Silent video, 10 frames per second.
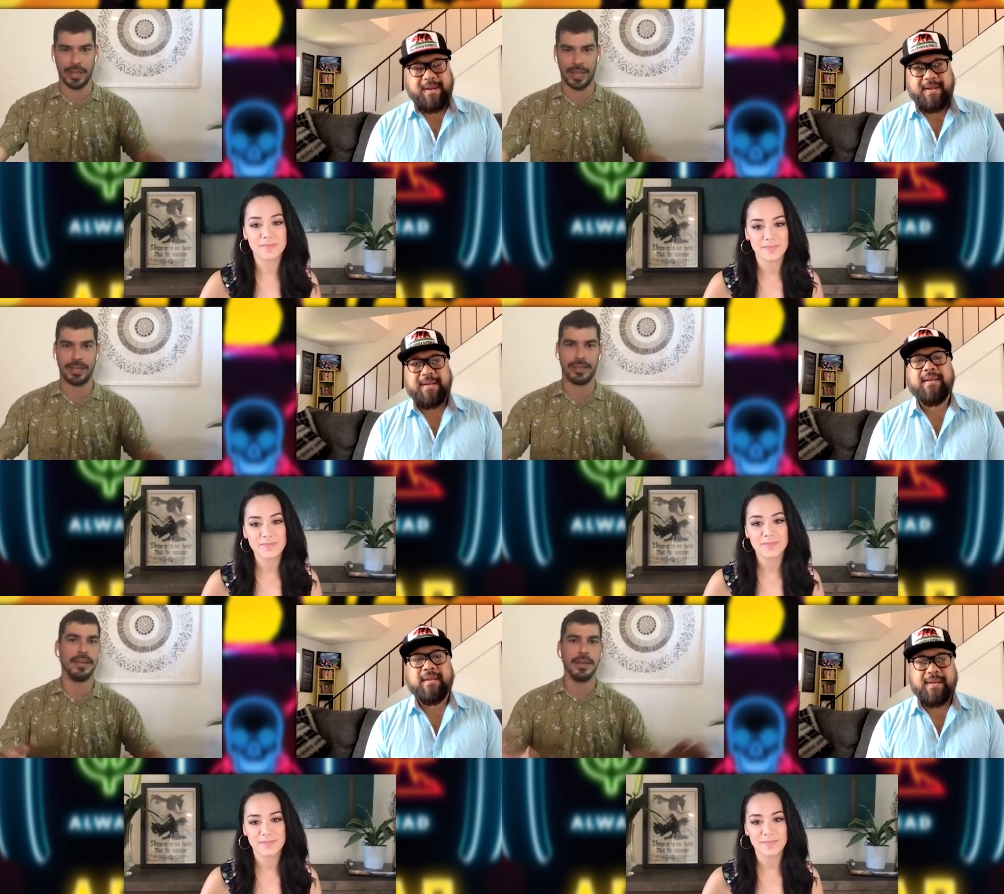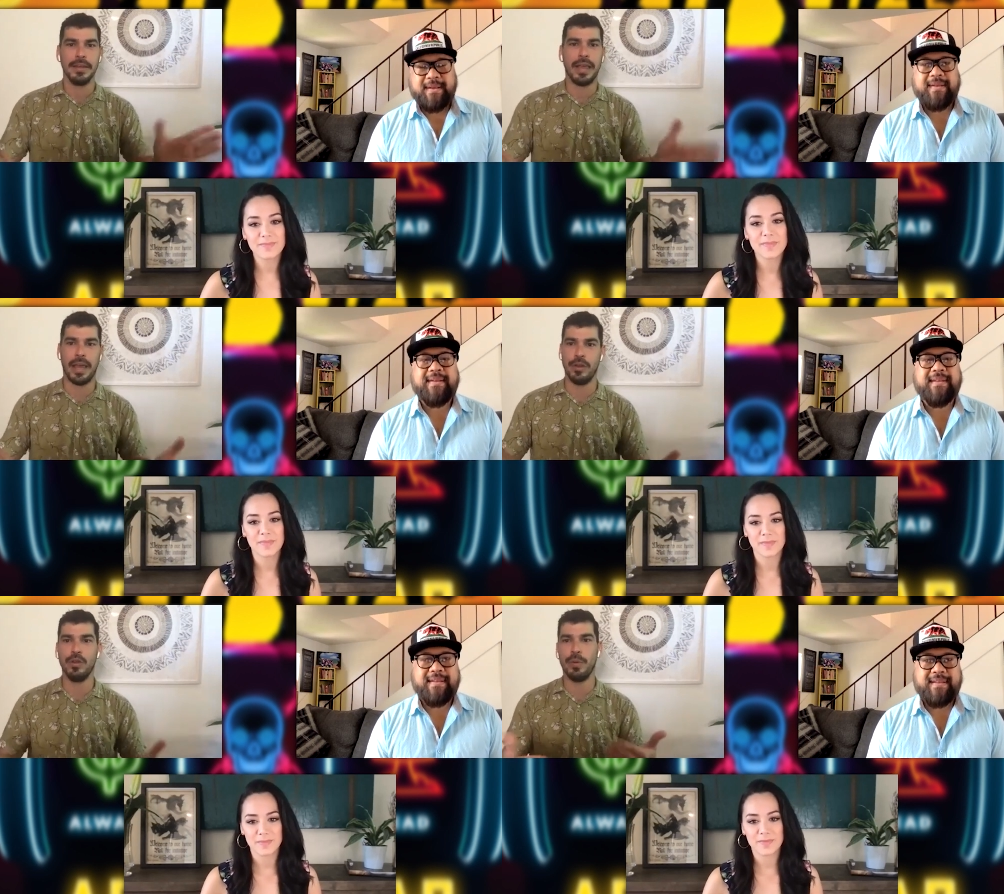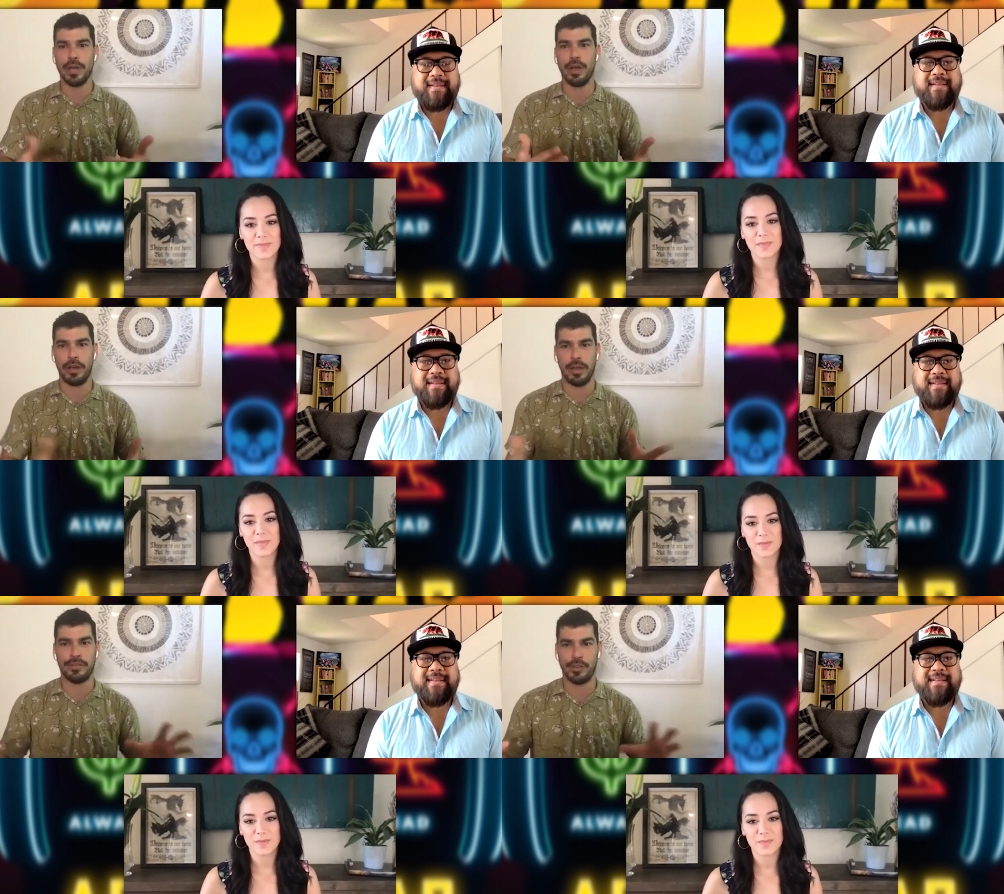Speaker 1: mm-hmm. like, and who we
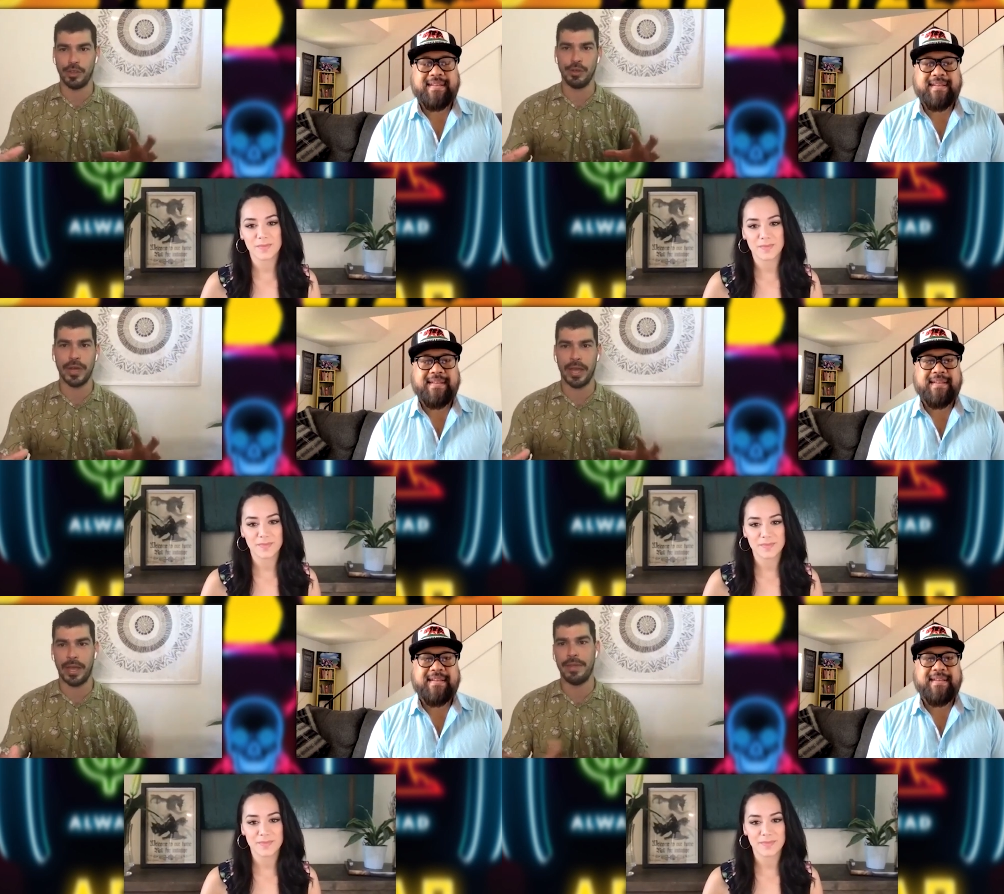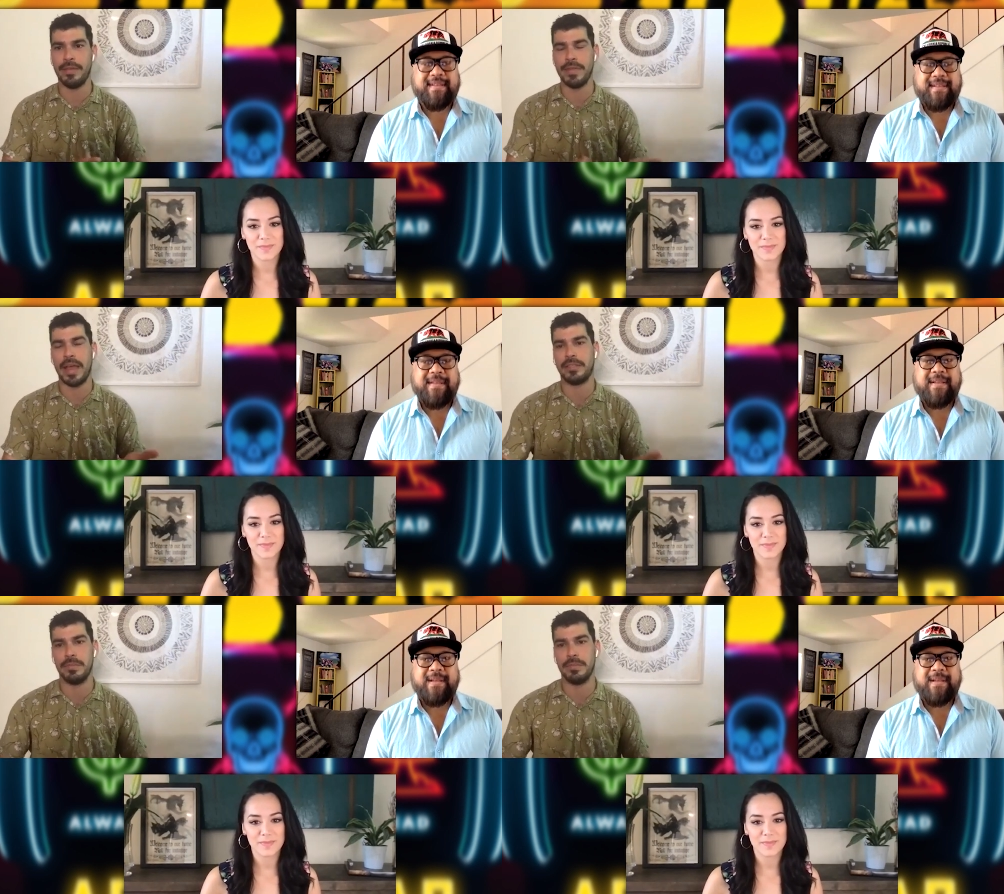are as a unit, and then that